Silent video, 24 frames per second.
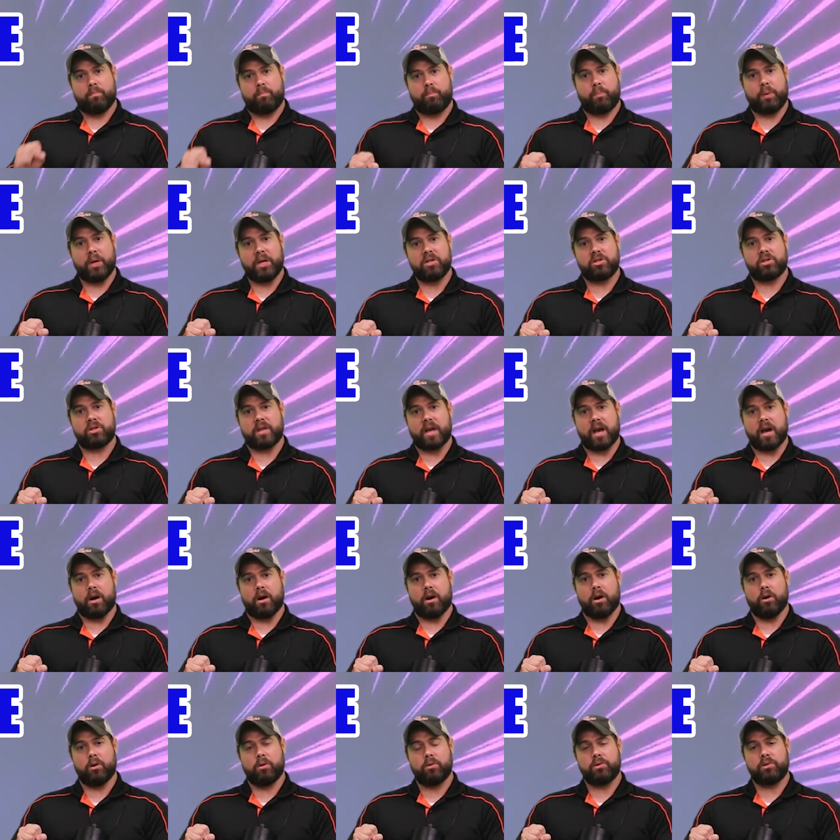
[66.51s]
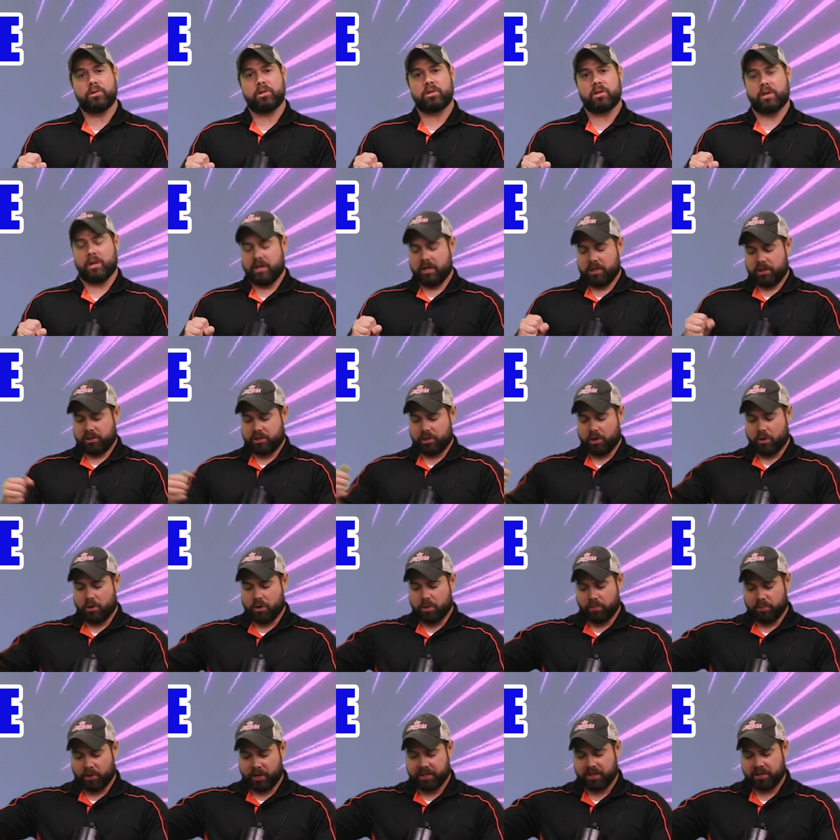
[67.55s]
Pinch that hose so
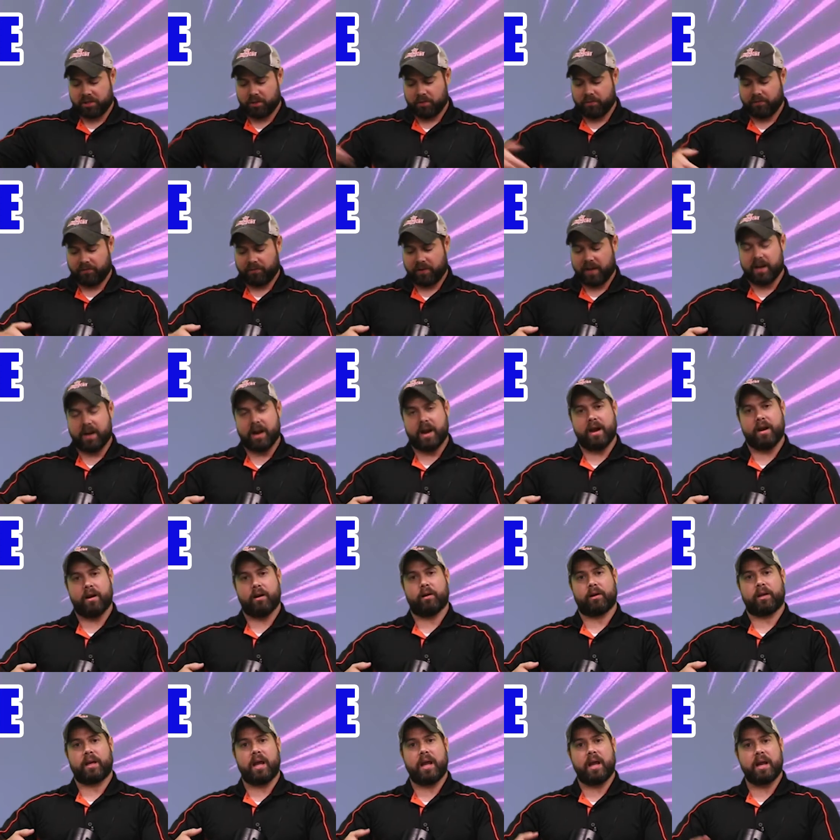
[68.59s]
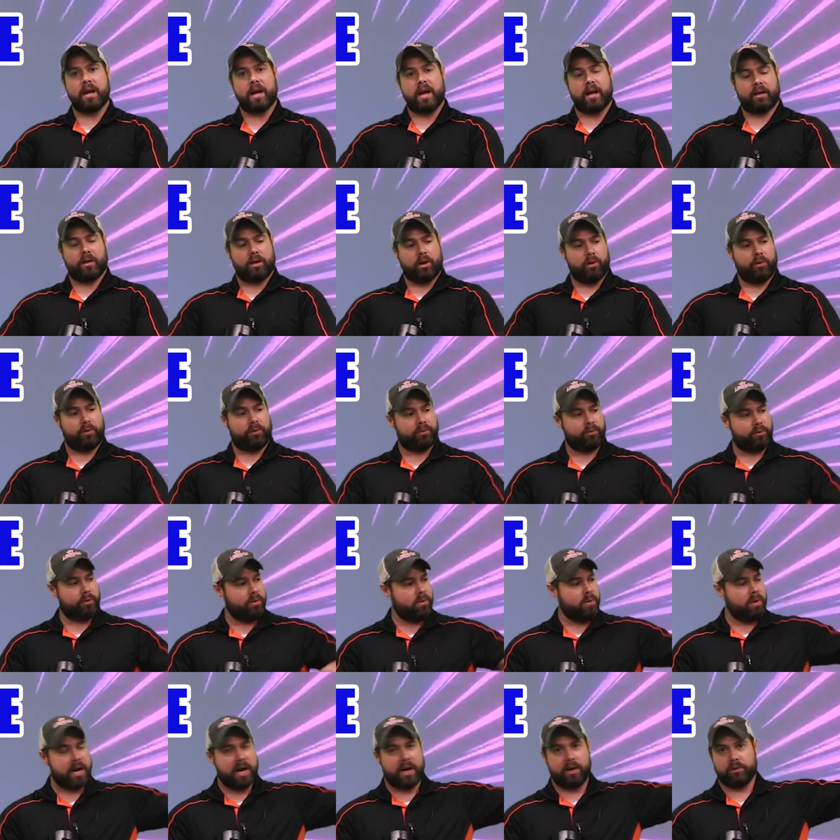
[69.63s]
abrasive and air cannot go
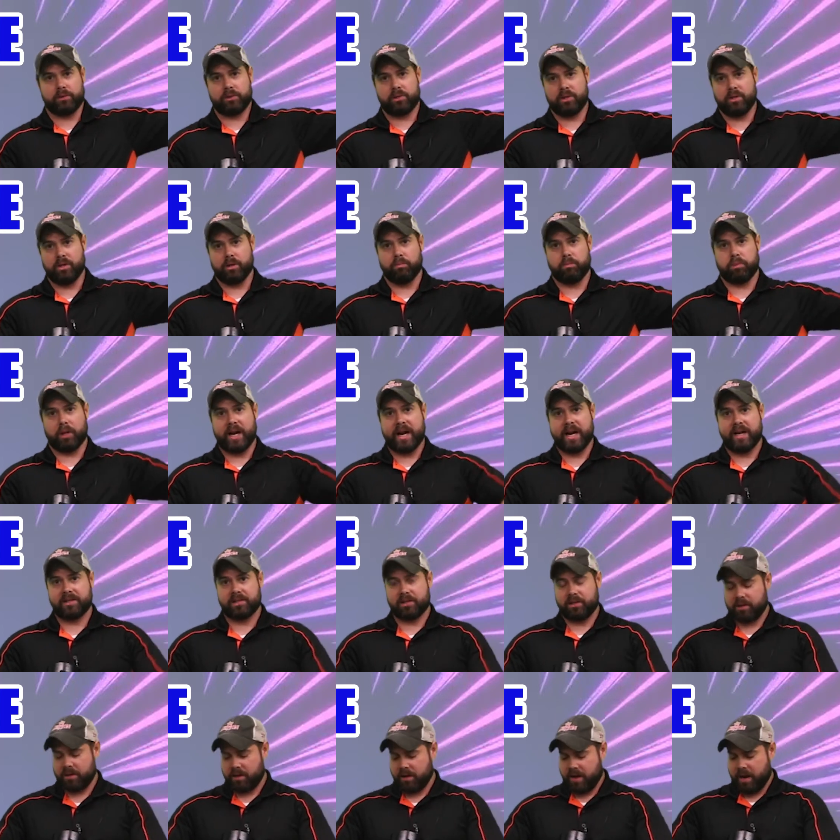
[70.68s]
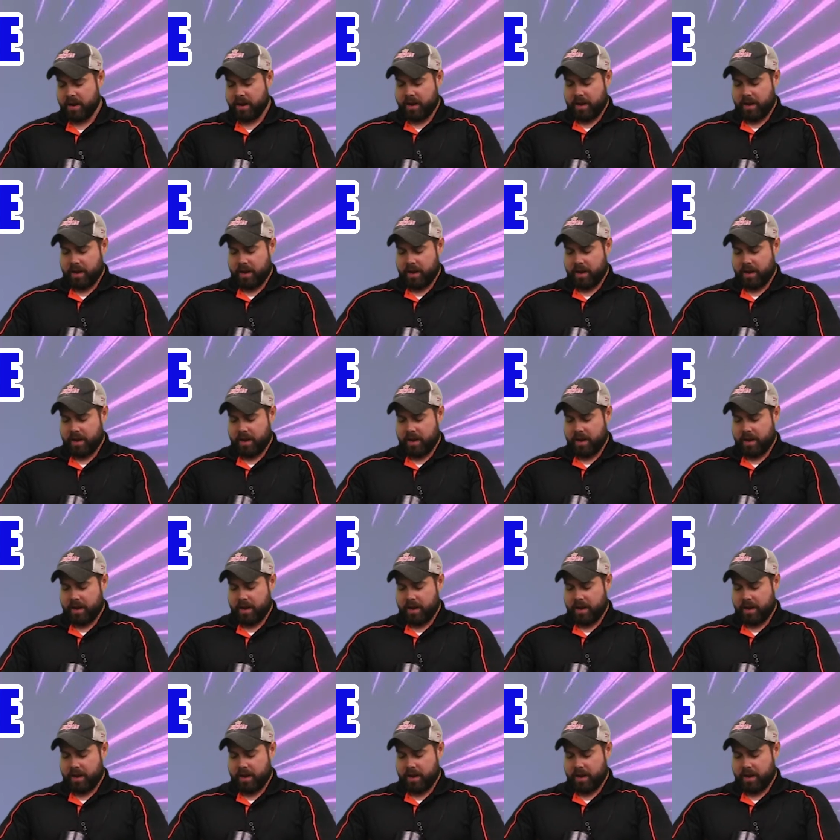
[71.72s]
through out to your blaster,